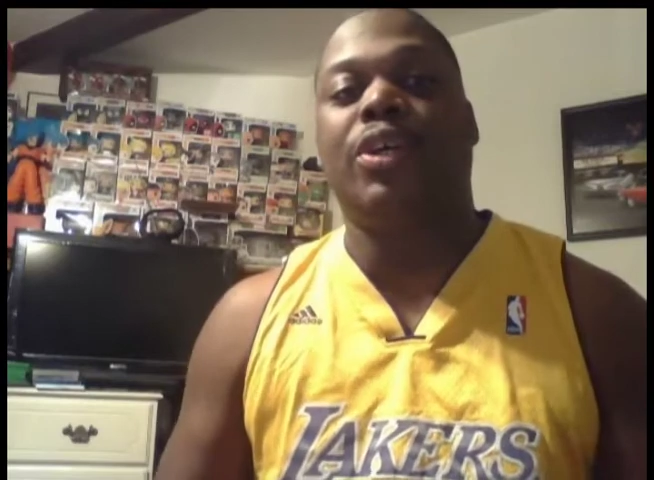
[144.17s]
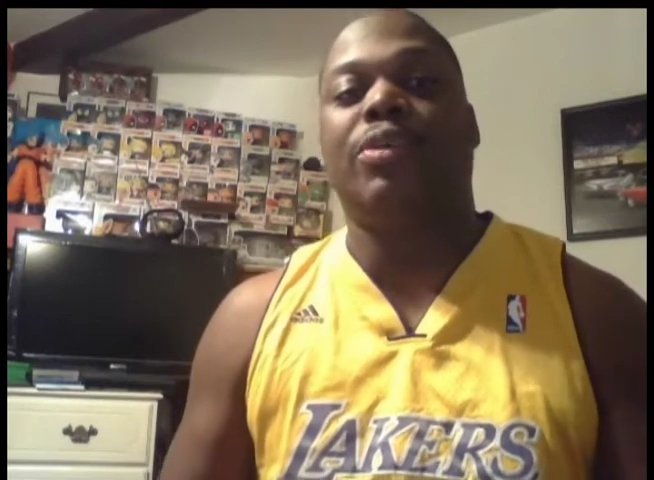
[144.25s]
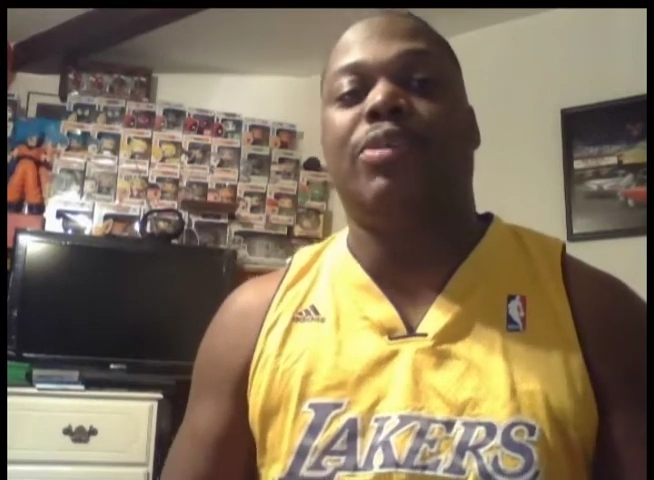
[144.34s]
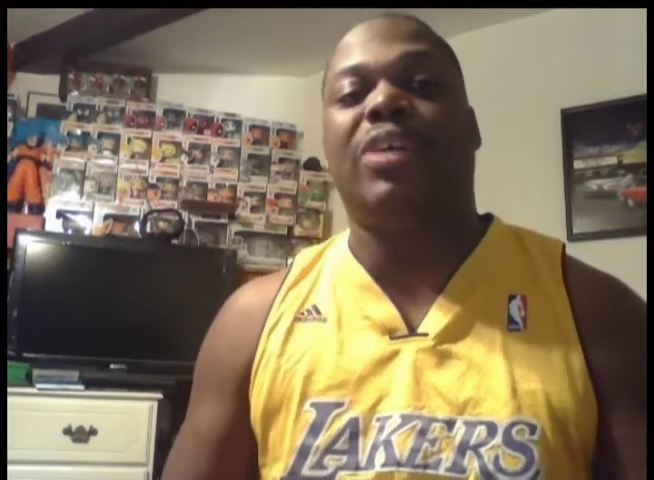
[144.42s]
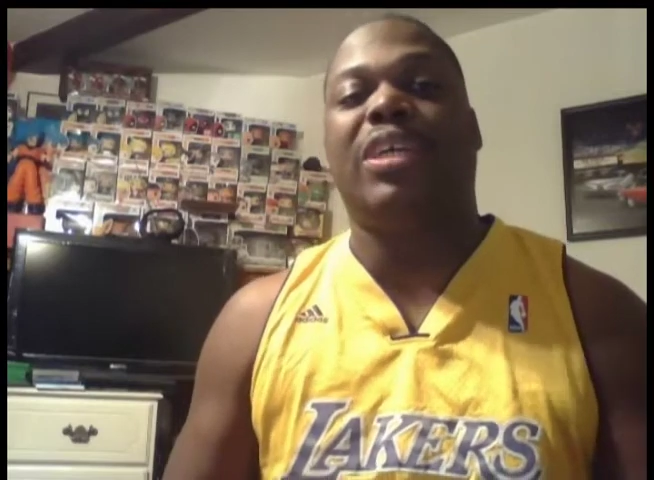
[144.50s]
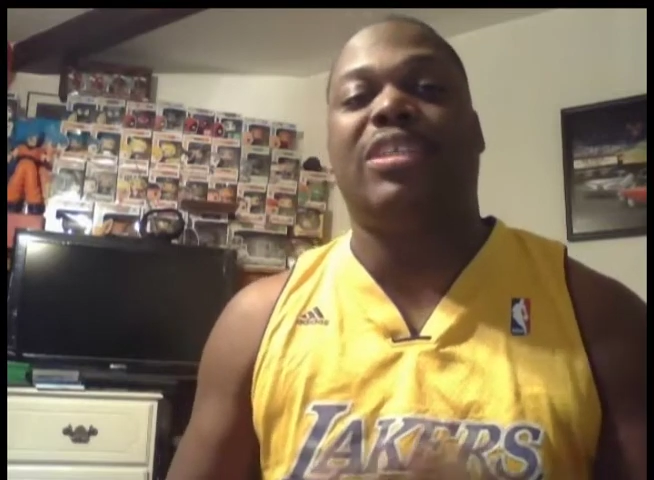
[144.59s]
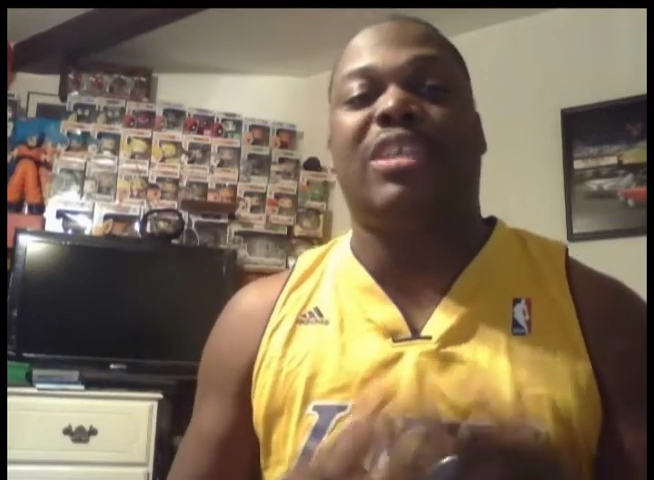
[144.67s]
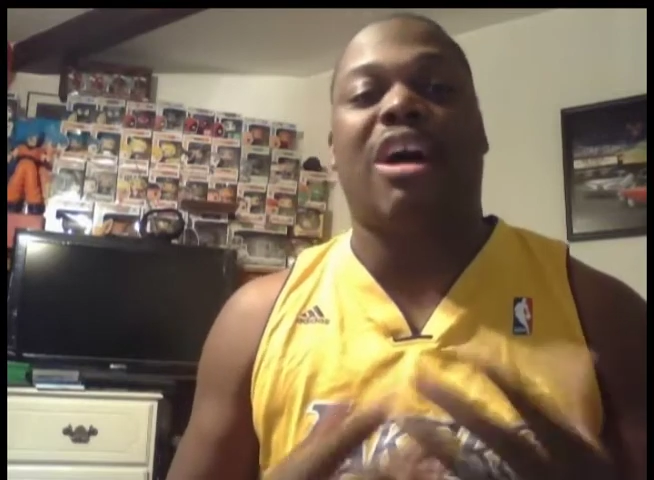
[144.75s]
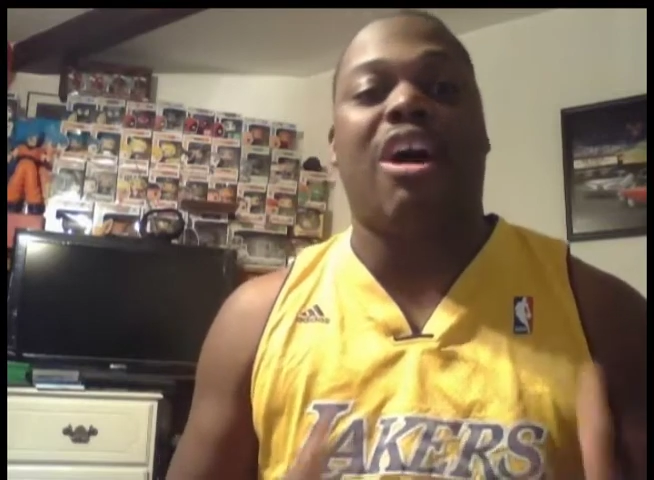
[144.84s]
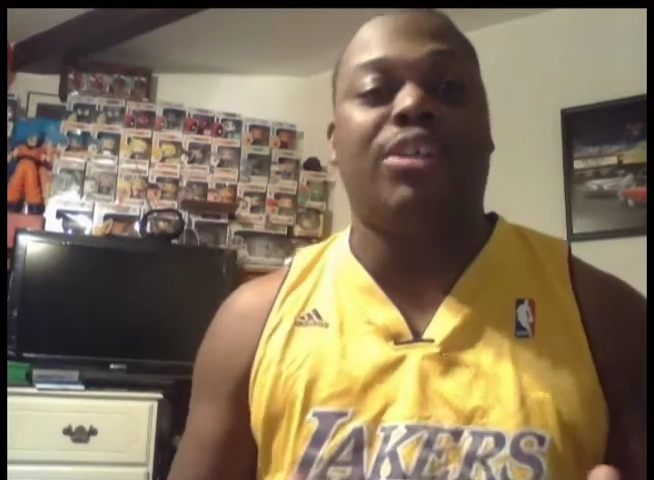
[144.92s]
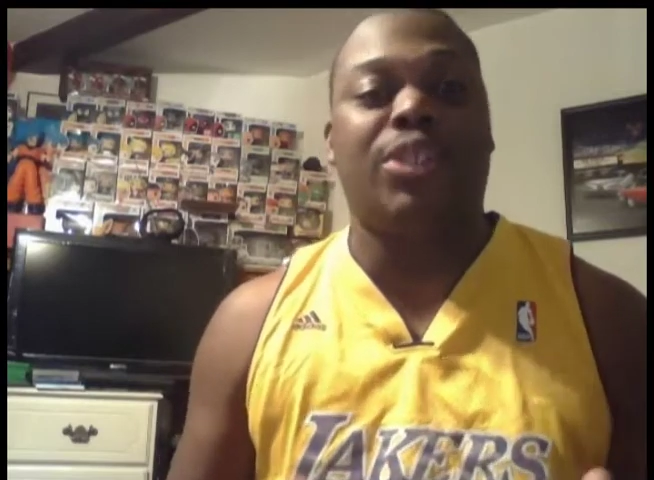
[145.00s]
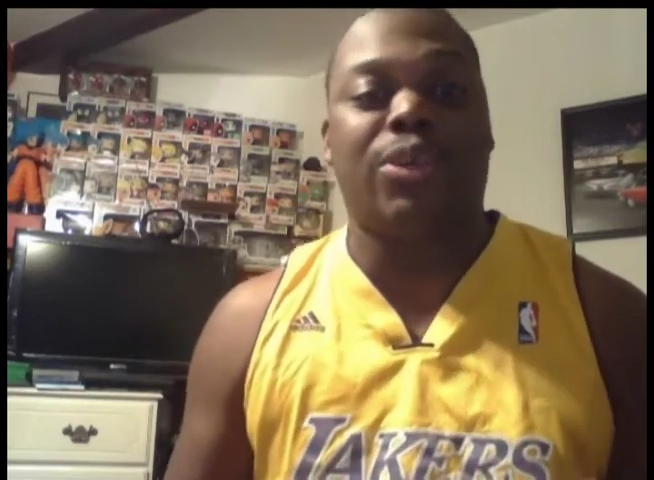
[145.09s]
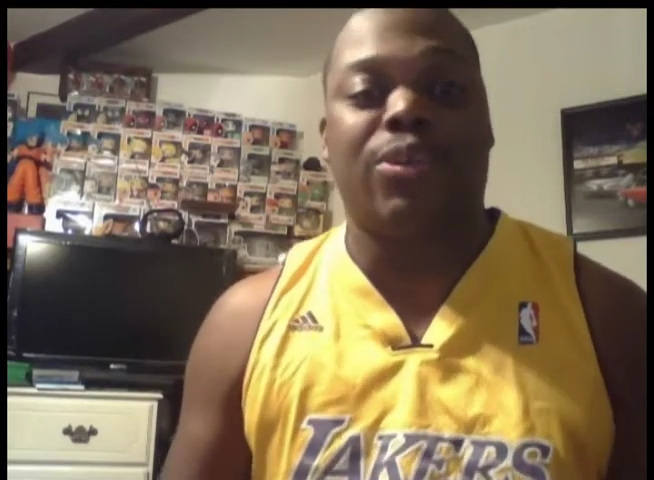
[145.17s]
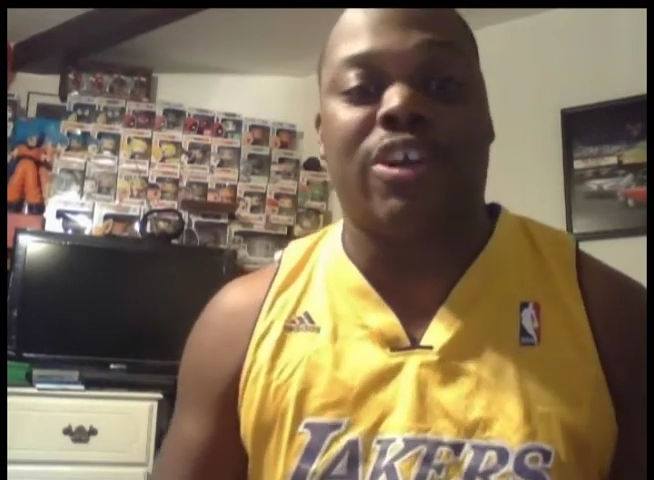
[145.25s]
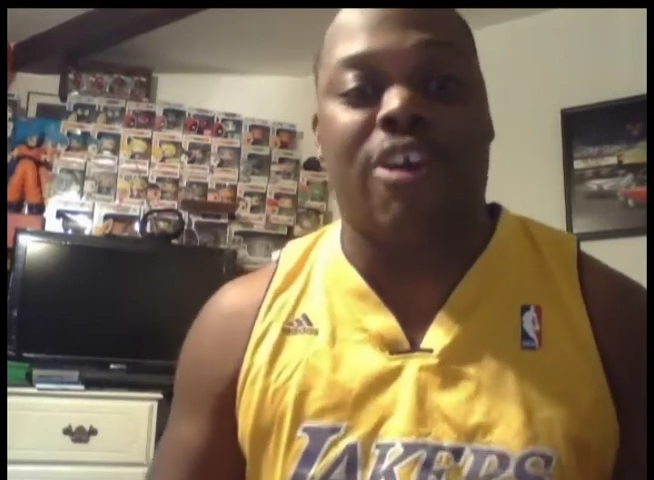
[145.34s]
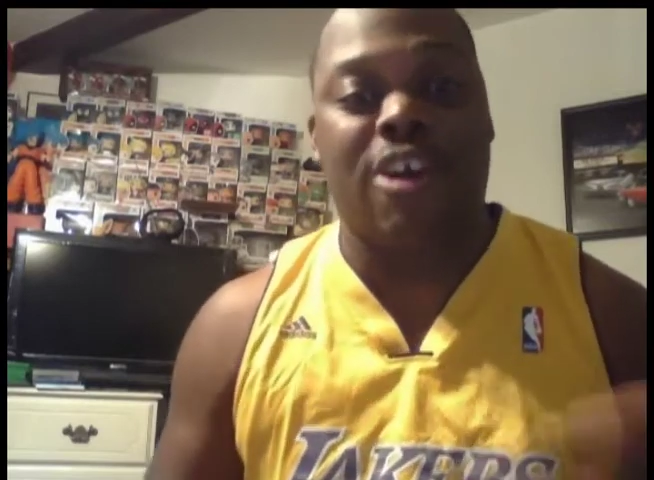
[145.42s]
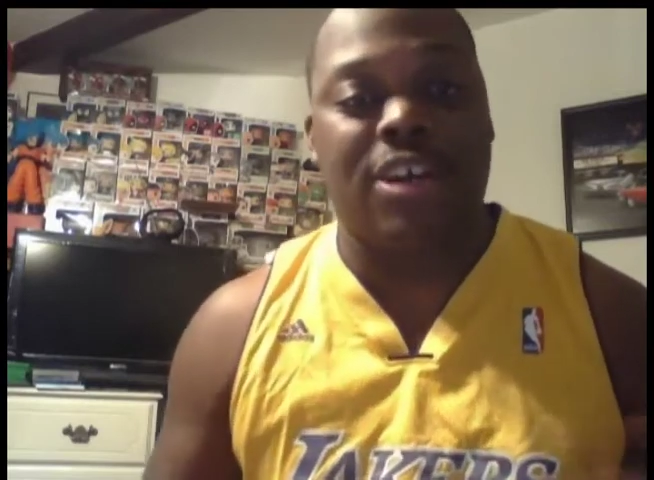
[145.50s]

He's also an